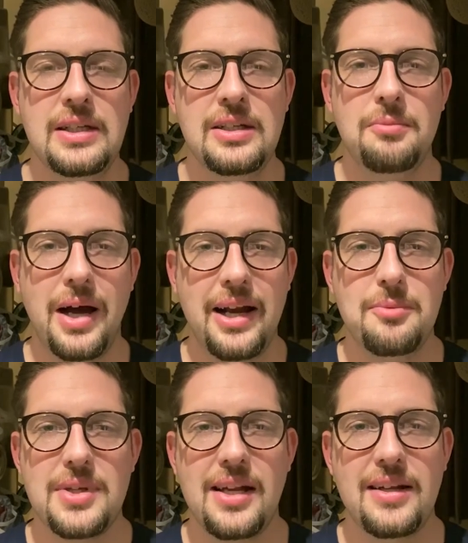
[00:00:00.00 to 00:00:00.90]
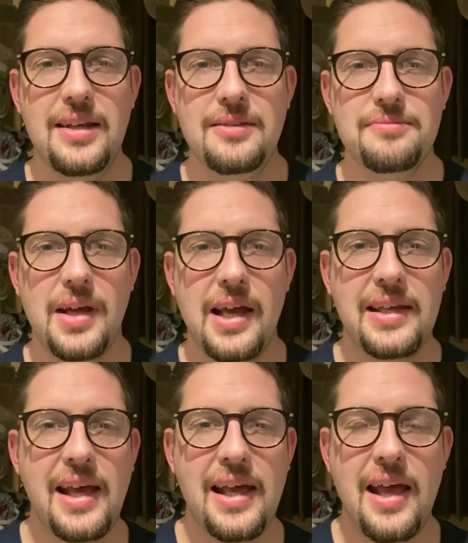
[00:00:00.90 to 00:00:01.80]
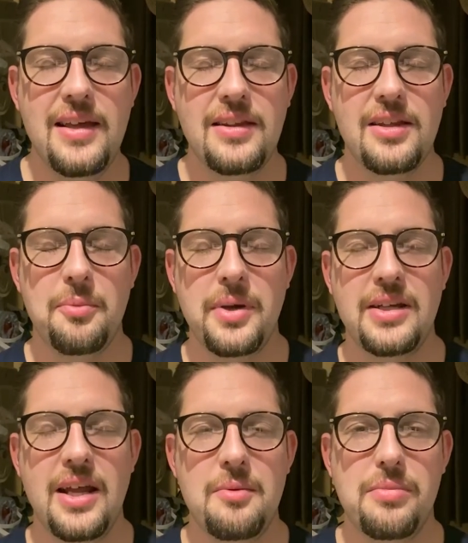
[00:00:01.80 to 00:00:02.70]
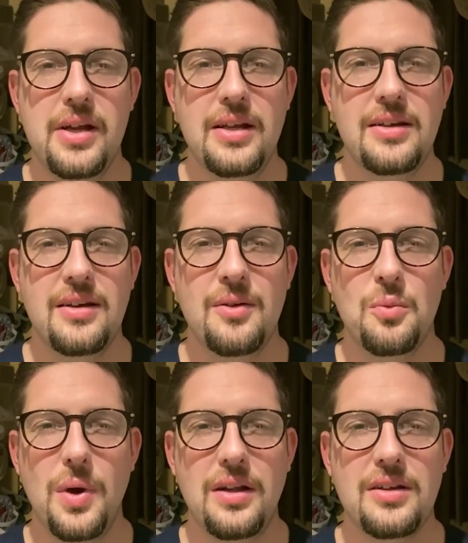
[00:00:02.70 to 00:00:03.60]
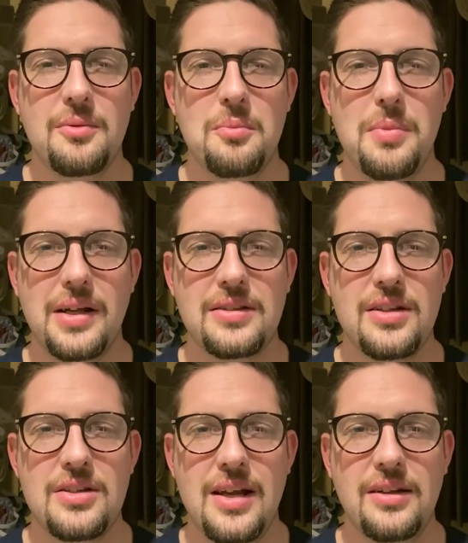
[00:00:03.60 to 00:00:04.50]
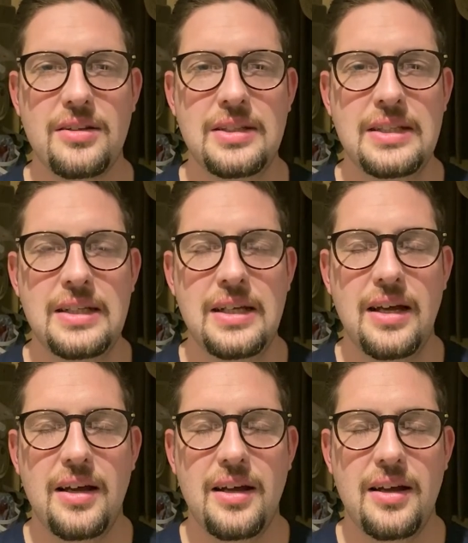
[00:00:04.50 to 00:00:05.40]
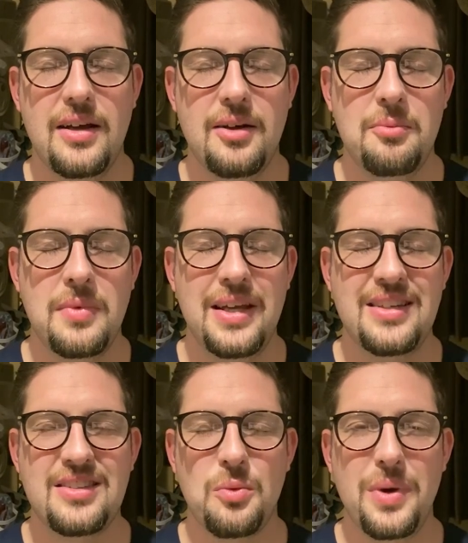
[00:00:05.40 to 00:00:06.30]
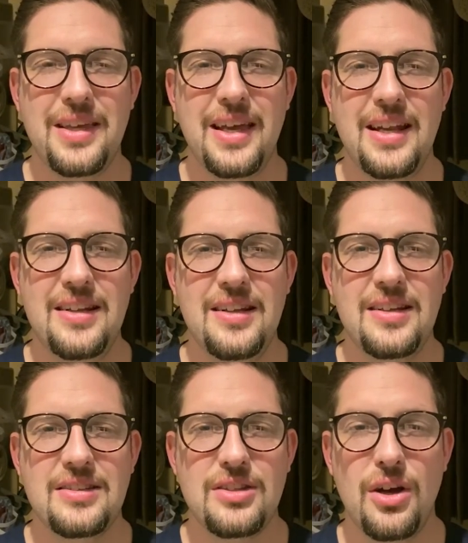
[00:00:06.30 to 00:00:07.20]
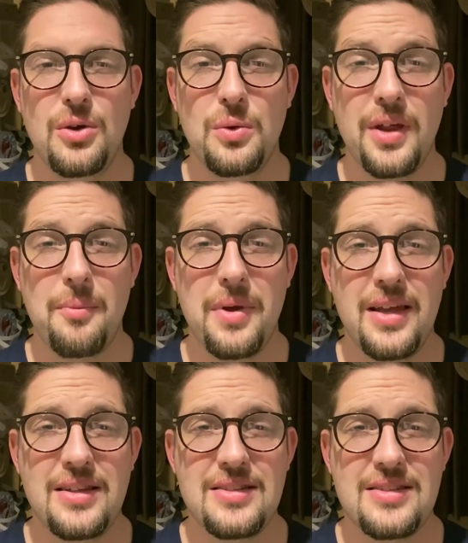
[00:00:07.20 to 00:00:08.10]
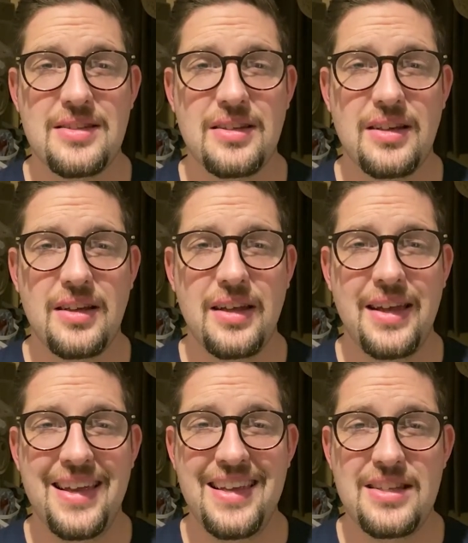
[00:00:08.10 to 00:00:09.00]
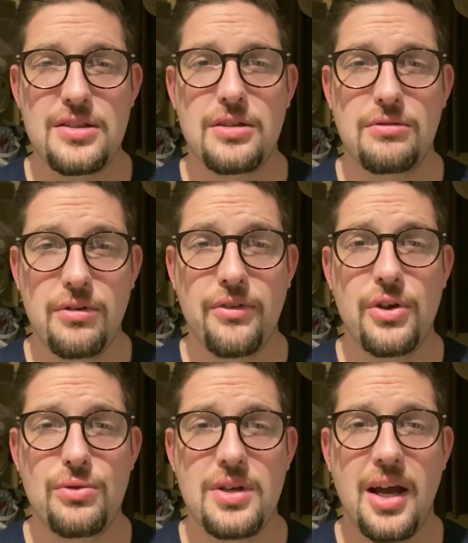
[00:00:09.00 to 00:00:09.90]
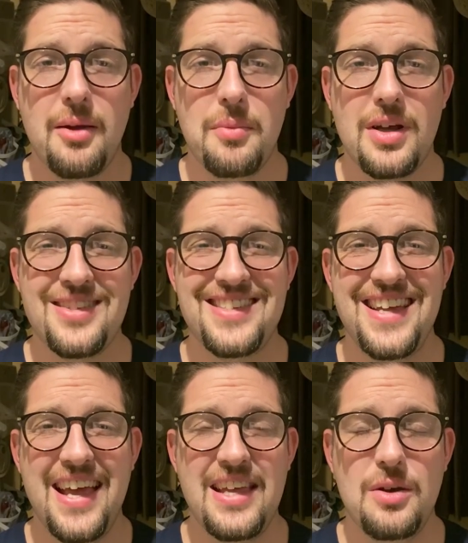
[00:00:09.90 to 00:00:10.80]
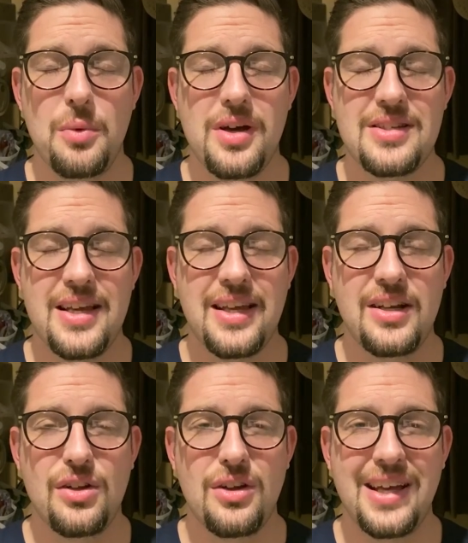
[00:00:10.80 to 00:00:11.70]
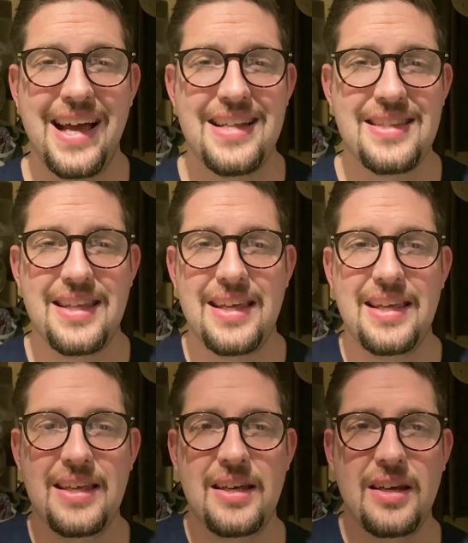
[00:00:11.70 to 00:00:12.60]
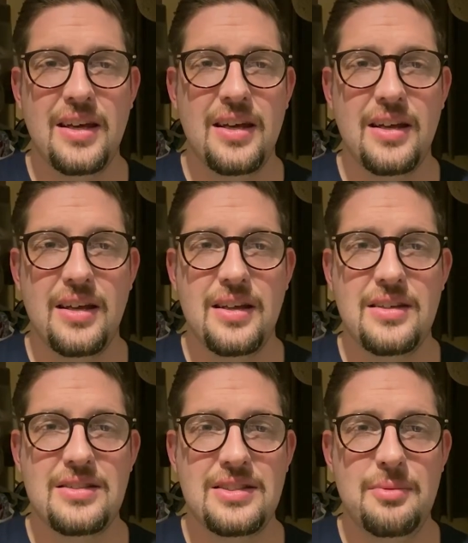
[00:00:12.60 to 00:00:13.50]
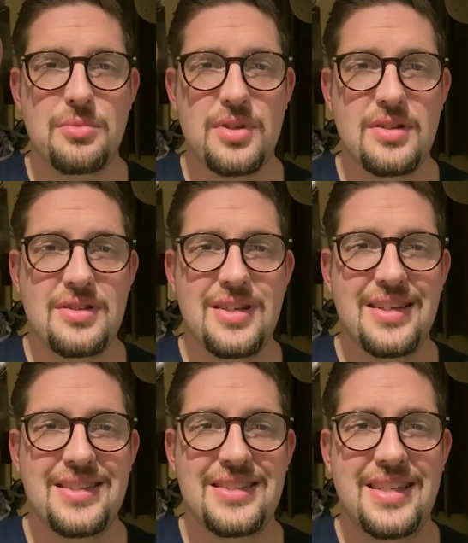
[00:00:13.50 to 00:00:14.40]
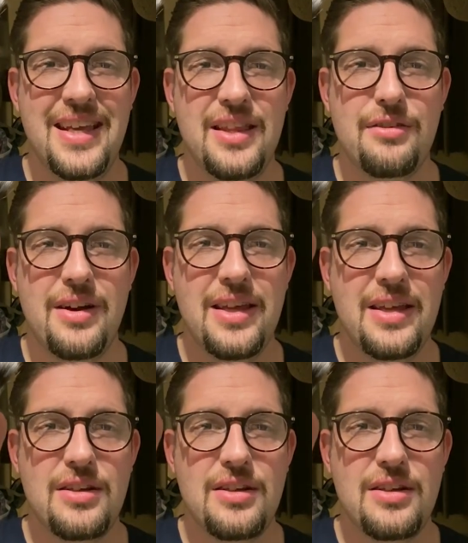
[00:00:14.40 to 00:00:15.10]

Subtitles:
My name's Andy, aka the Opinionated Brit, and welcome back to the channel. It's the weekend, so that means it is review time, and today we are taking a look at the Simpson's T3